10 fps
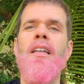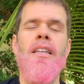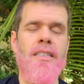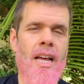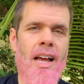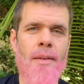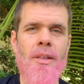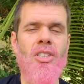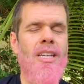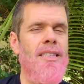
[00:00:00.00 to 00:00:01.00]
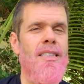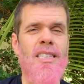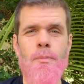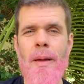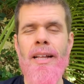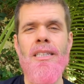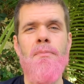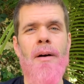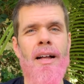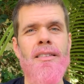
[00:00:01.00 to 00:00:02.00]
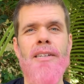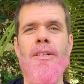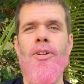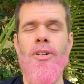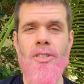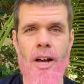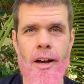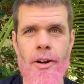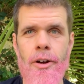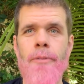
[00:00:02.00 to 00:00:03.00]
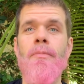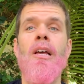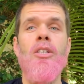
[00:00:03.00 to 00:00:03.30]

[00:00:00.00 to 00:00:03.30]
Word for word: the time that she gets to spend bonding with her daughter